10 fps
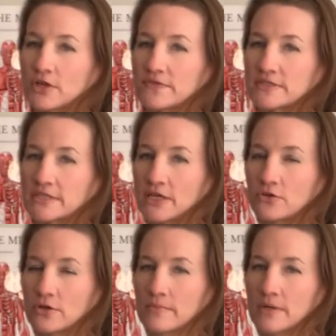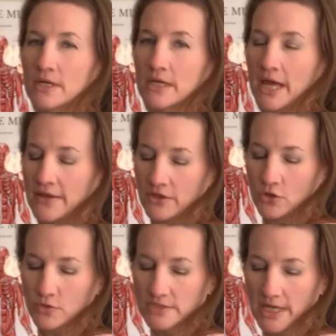on the sacrum and it
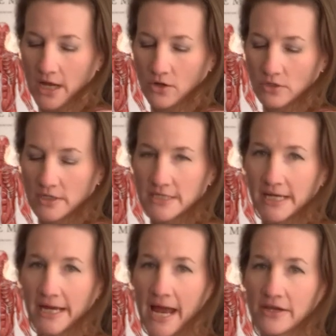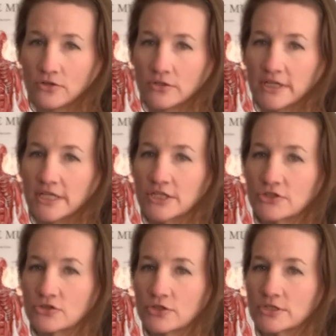goes out on a diagonal and
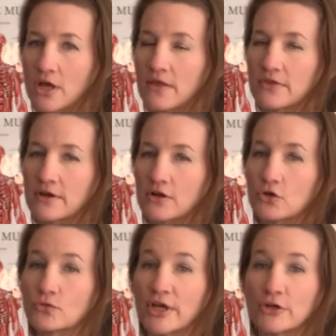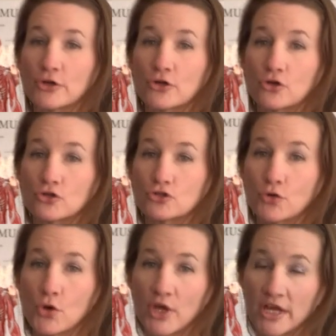inserts on the greater
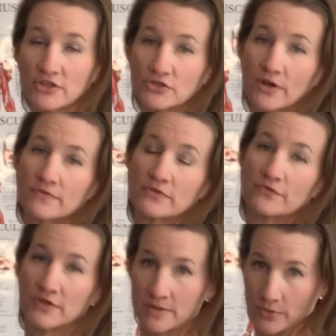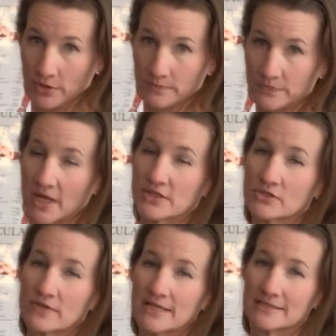trochanter of the femur.
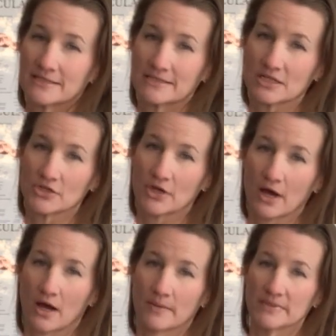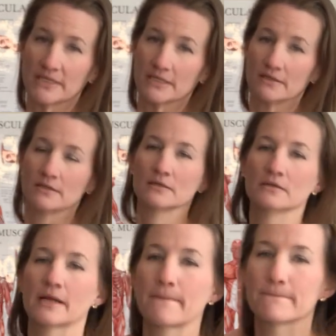So that's this knobby
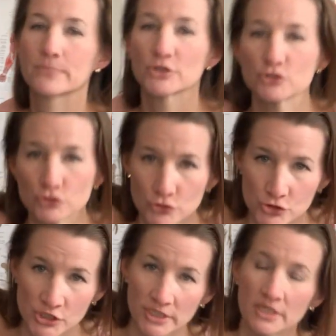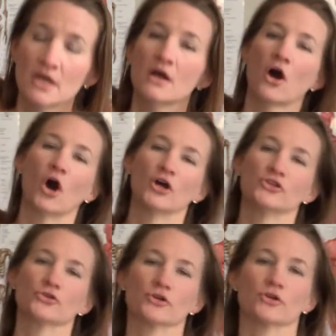like protrusion on
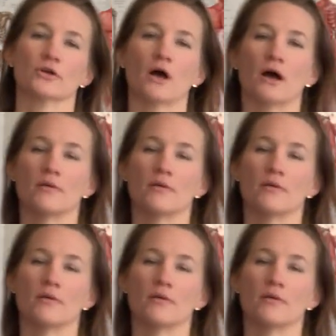your